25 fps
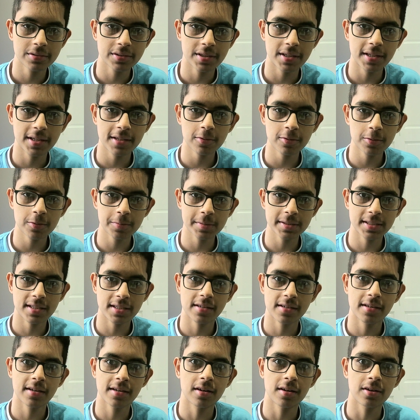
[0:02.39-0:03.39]
Today we'll be
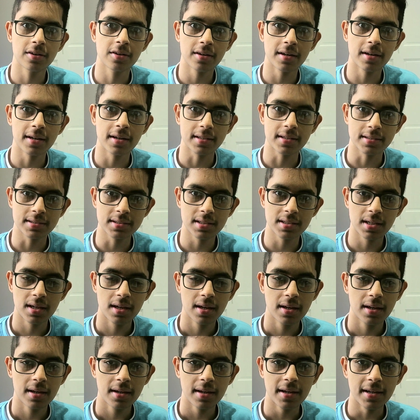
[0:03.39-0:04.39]
taking a look at
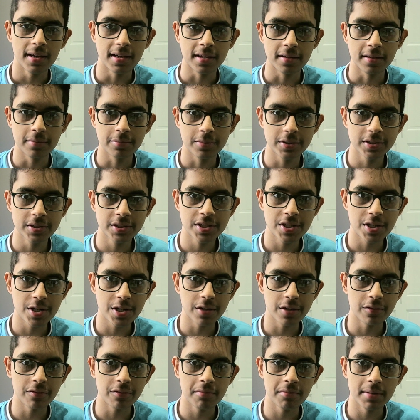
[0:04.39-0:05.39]
a British
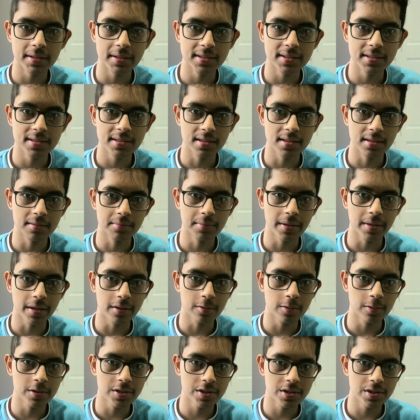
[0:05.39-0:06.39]
Informatics Olympiad
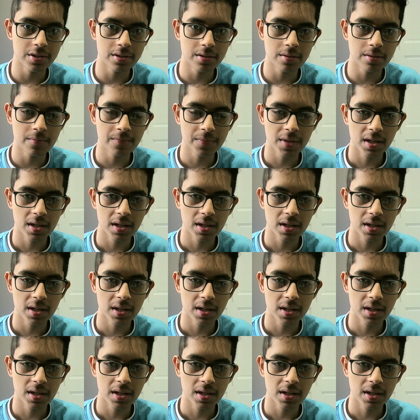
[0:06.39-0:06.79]
question,